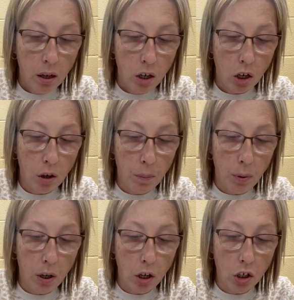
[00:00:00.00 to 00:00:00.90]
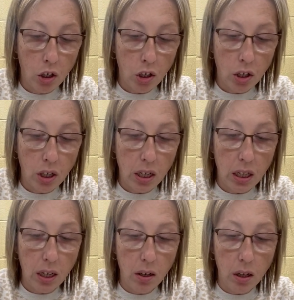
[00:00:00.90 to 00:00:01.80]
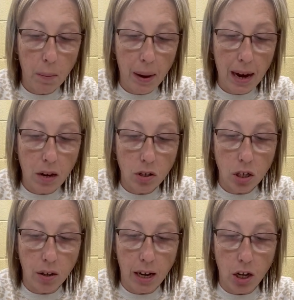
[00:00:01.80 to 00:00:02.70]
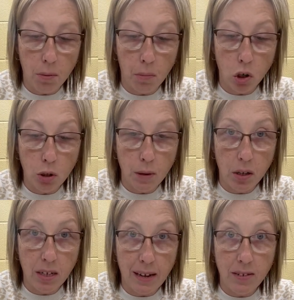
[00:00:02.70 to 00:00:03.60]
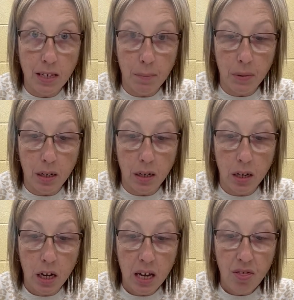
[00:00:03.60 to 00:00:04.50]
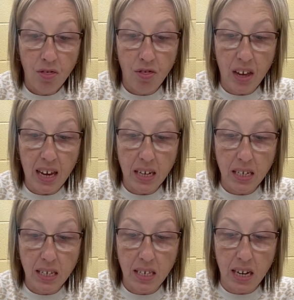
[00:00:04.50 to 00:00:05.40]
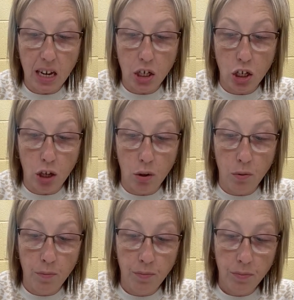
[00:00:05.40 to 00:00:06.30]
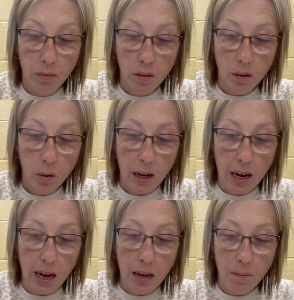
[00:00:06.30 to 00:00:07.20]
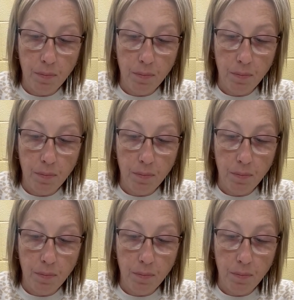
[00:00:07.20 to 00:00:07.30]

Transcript: You're going to put a good little amount so that your marshmallows have something thick to stick to. Okay?